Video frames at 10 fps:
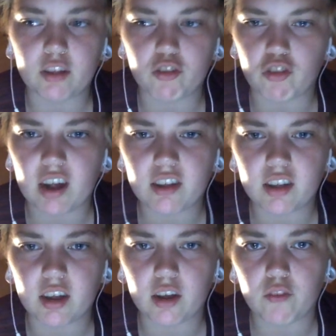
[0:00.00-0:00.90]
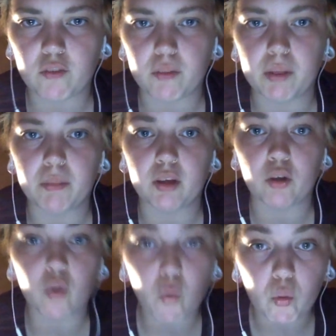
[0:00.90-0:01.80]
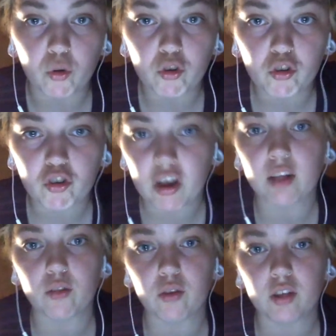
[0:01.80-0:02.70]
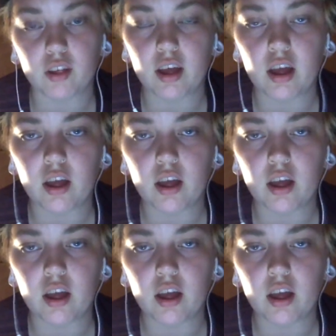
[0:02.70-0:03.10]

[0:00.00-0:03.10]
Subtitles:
drastic enough for me to be like, oh shit, look at that,